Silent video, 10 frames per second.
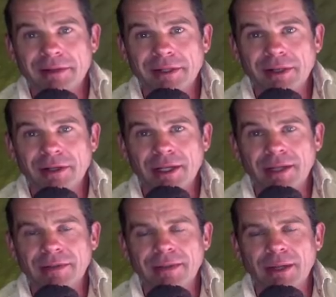You know,
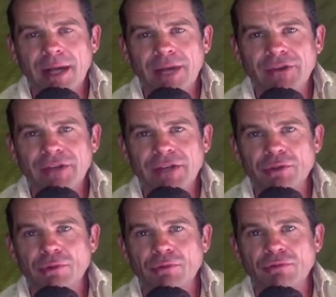like they had such
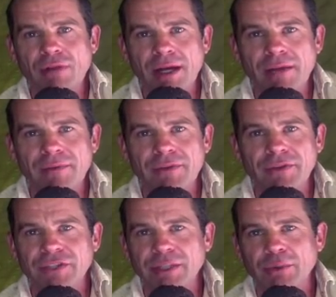a good run.
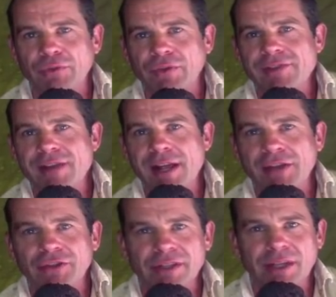This year was
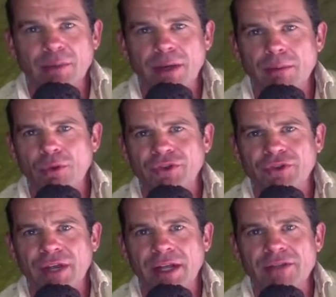fantastic. They won more
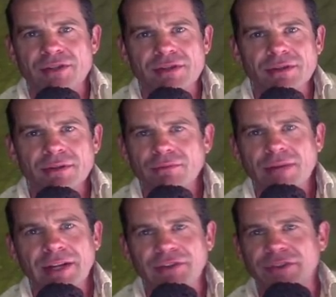stage
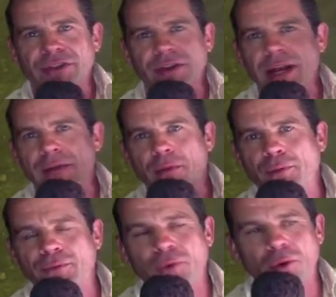races than ever
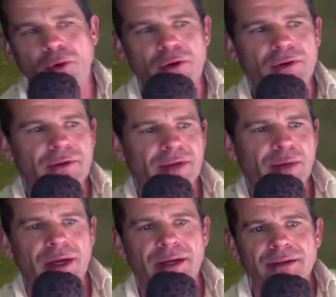before. They
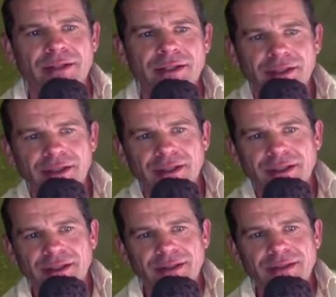won,
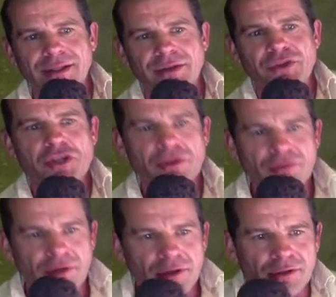you know, the
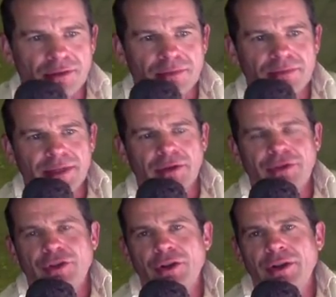Giro. They got
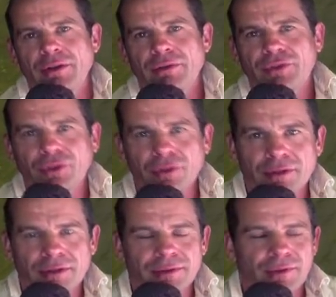third in the
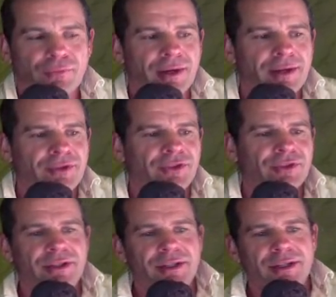Tour de
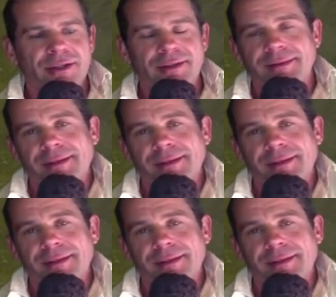France. You know, and